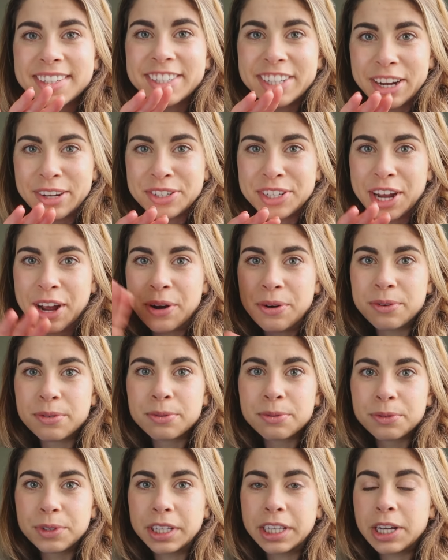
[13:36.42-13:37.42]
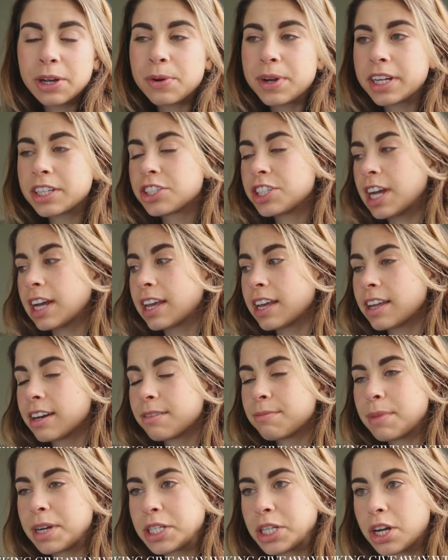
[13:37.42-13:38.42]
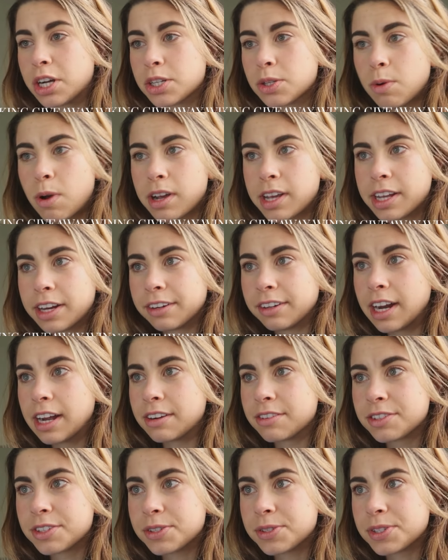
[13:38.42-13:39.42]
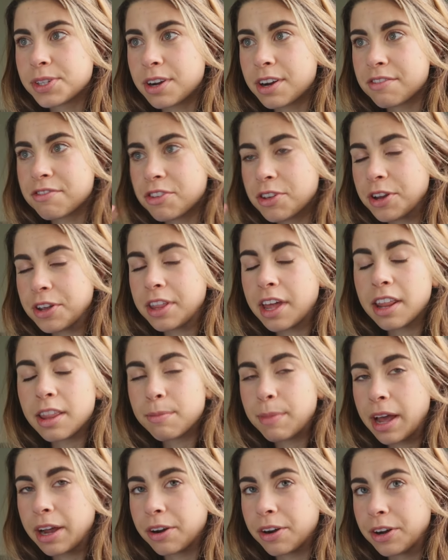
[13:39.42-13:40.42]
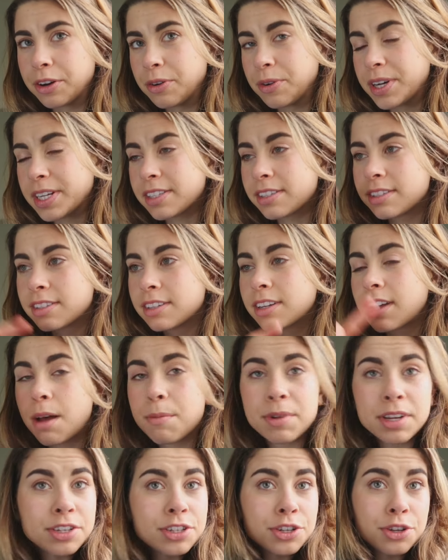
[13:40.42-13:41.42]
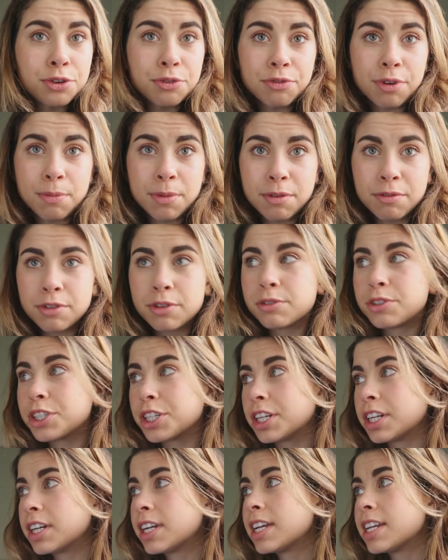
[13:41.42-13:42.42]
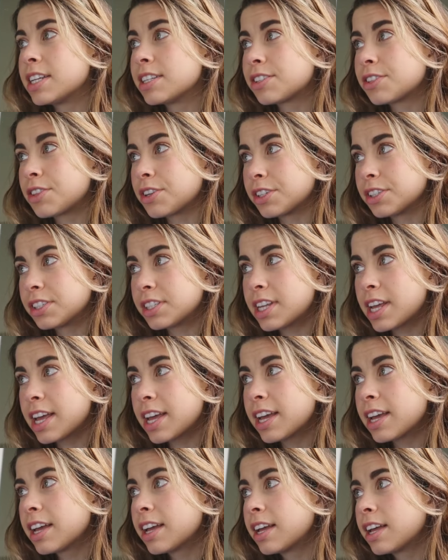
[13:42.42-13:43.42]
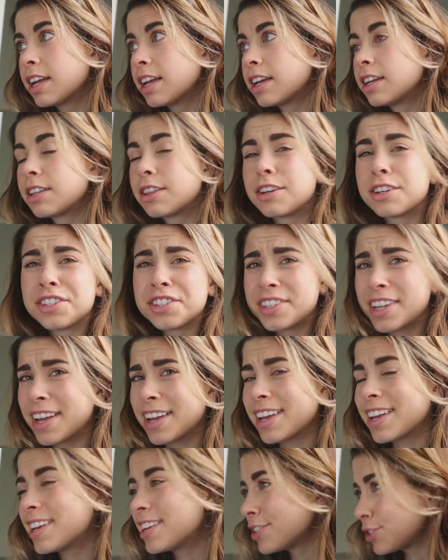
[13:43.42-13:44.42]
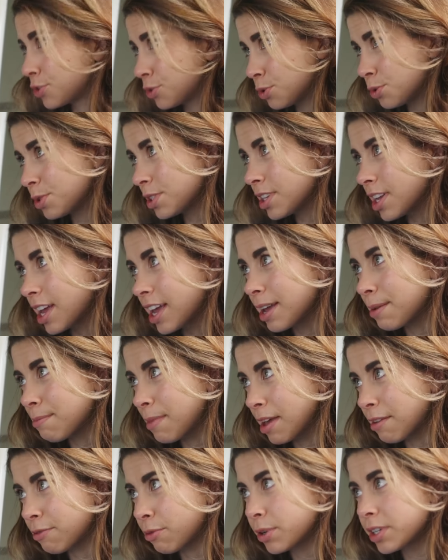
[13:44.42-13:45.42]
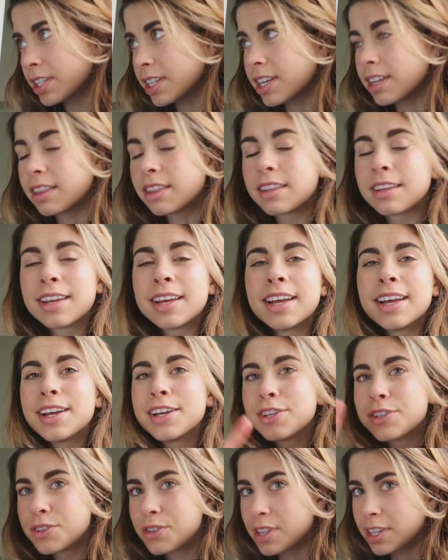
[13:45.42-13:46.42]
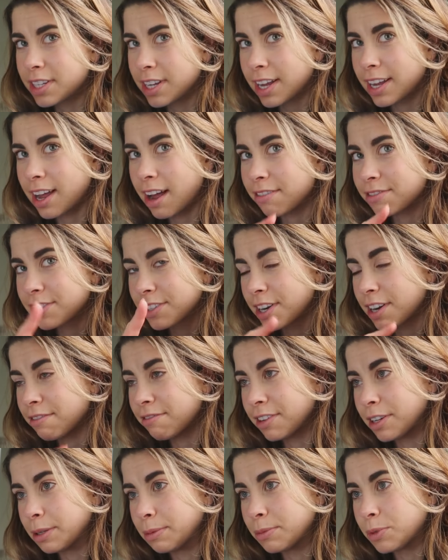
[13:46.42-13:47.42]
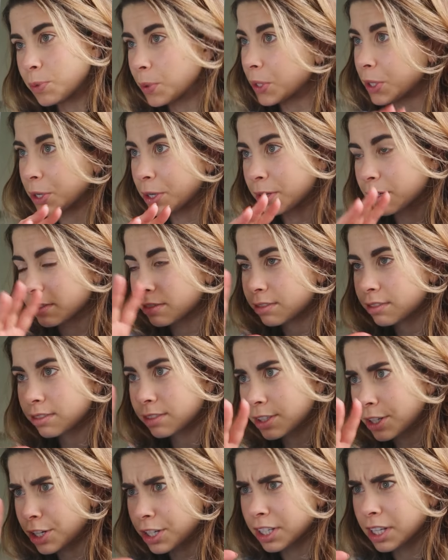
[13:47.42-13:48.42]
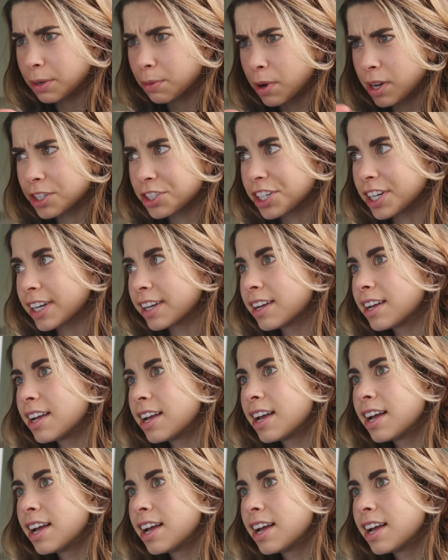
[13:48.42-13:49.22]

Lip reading: Ciao, ciao. Really quick check-in. My dog's walking around, so sorry if you hear that in the background noise. Coming to you from the future, it is Thursday. It is Tuesday, May 14th. It's the day after I filmed what you're currently watching.